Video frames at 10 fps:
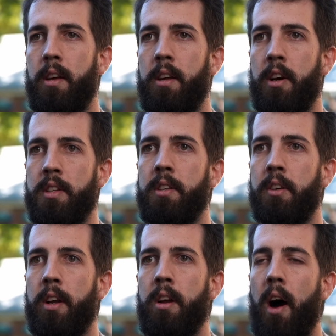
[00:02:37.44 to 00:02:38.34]
the nursing
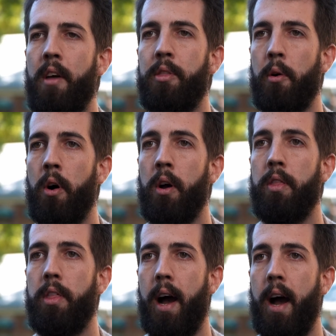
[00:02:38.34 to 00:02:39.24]
degree, I thought
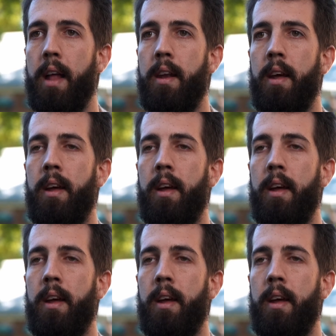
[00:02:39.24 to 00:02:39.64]
that